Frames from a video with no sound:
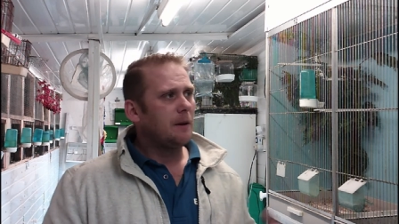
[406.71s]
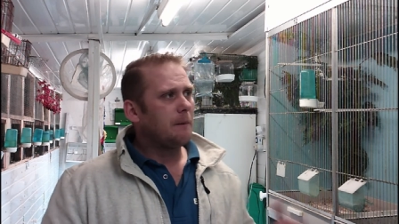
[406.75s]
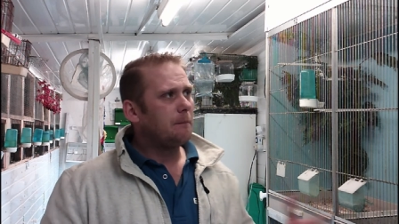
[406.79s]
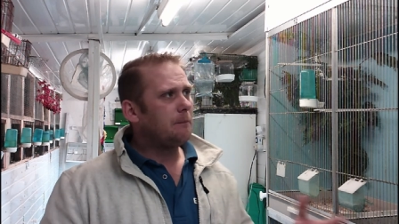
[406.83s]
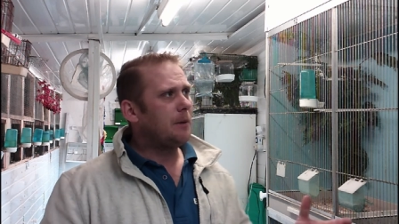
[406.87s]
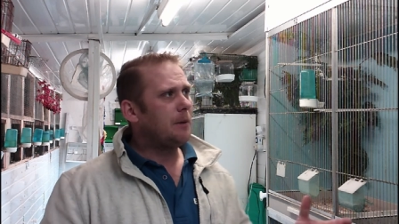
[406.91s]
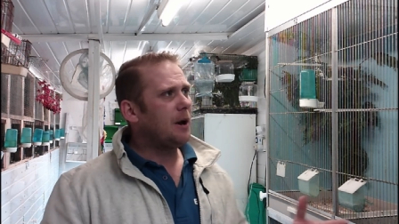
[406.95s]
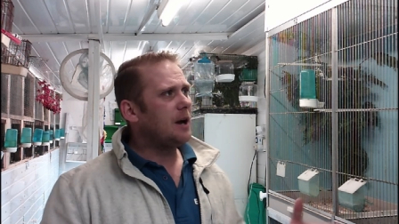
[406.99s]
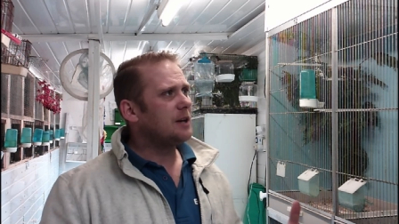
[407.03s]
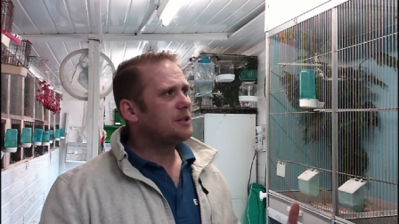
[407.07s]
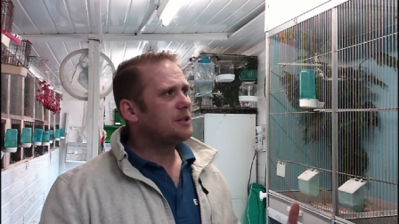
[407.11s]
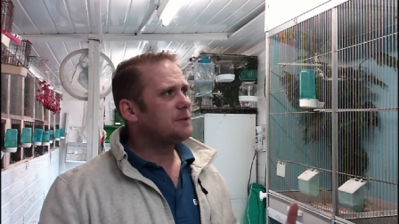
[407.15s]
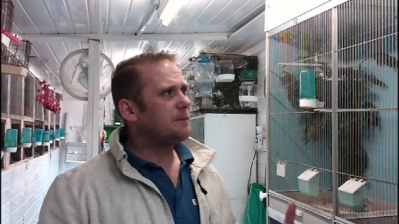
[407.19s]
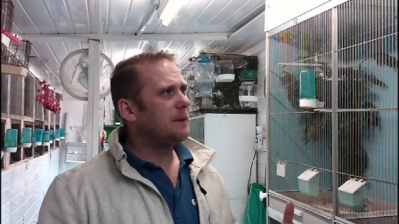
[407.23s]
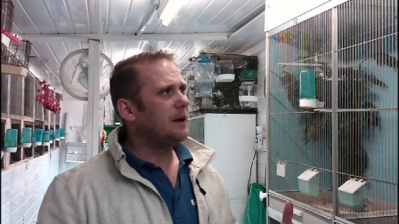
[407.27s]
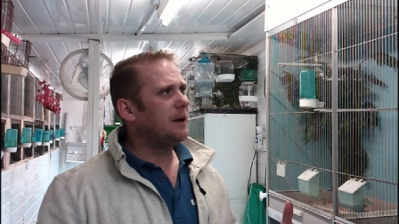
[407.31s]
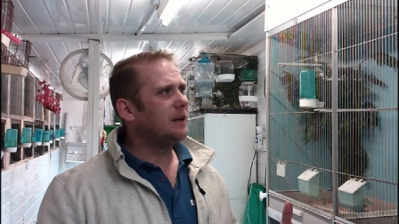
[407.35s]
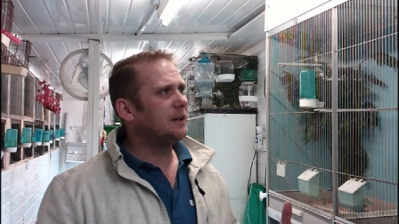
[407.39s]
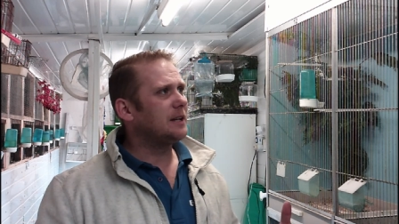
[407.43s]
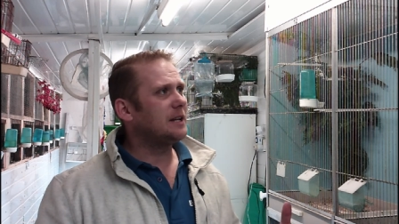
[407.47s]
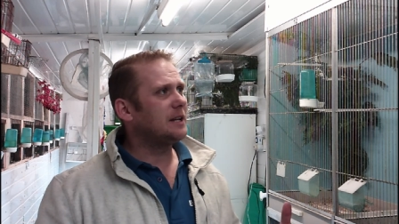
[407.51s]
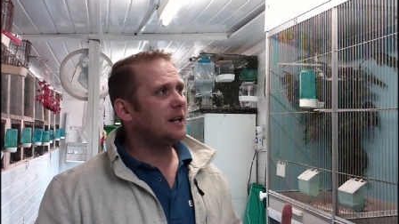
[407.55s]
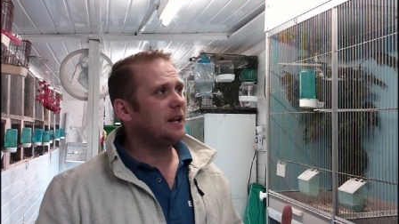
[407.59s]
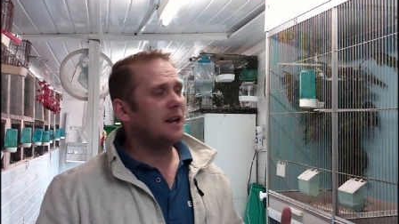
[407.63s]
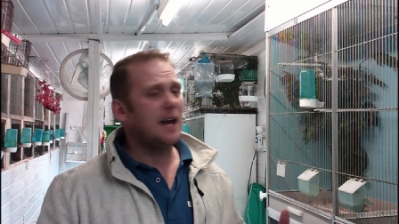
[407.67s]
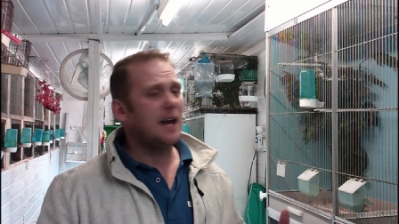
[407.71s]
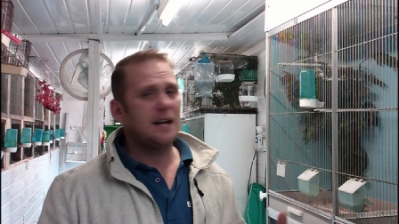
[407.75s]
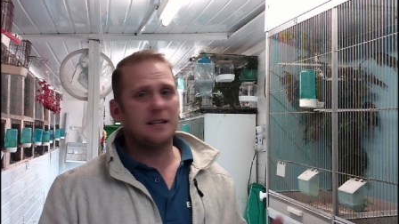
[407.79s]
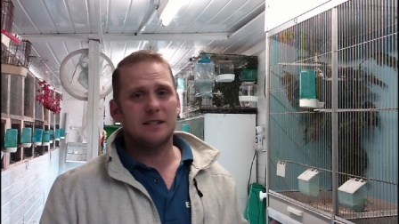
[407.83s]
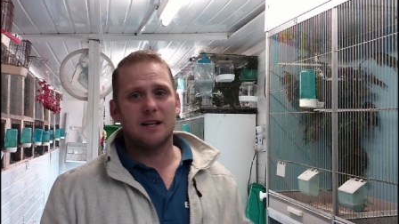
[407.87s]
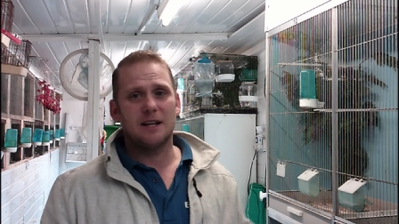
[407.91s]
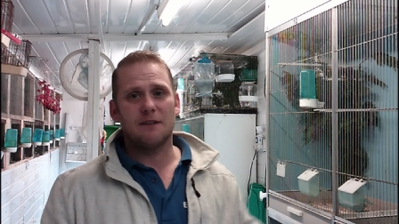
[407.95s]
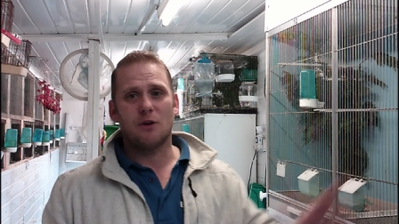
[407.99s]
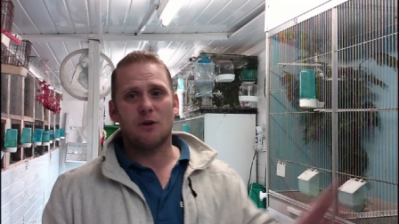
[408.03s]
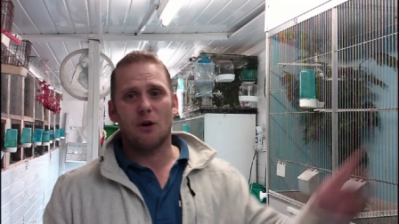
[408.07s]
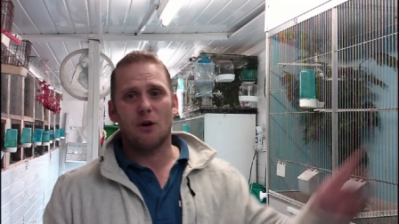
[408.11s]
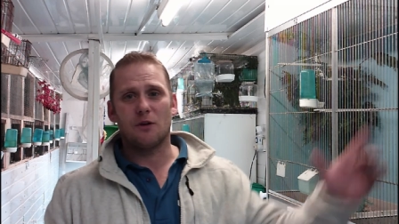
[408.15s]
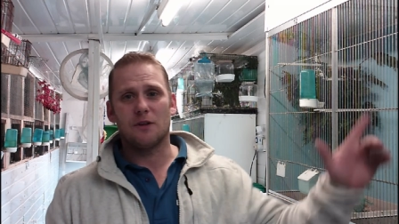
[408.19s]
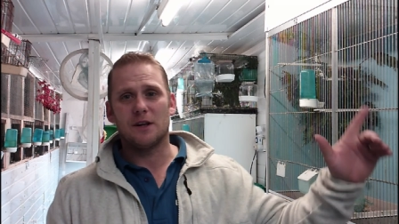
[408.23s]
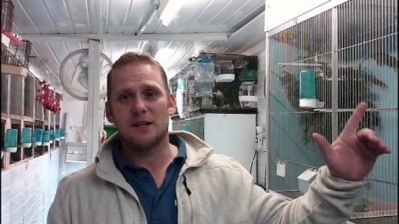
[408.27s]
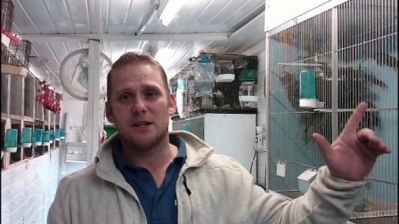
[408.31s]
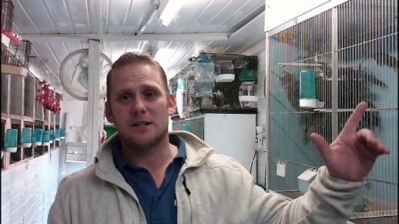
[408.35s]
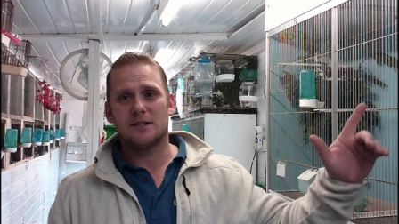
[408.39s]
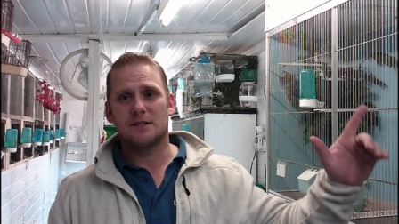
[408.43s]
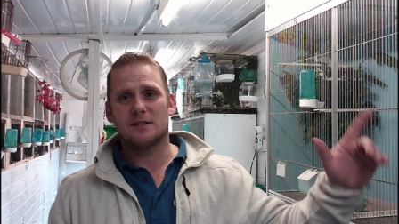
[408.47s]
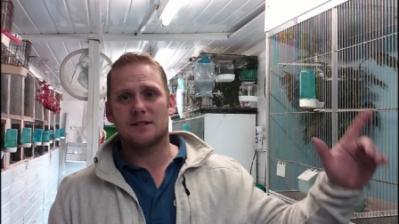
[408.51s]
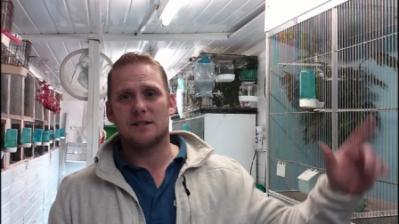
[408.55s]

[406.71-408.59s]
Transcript: birds building the nest. I've got this,